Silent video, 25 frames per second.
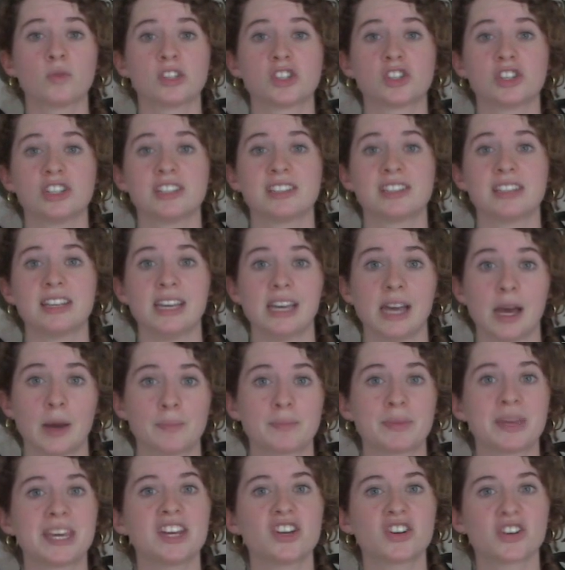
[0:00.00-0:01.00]
which is the
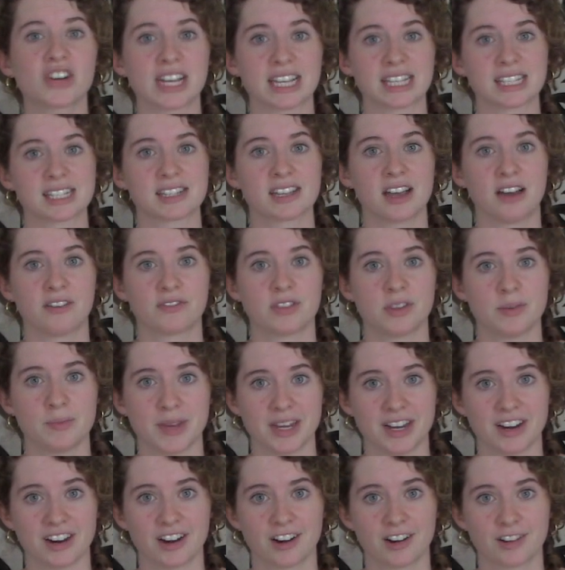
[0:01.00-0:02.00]
appearance of the
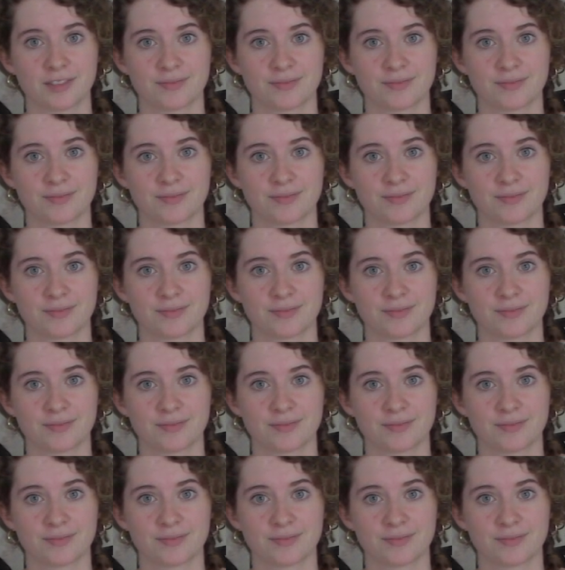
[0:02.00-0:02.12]
beer.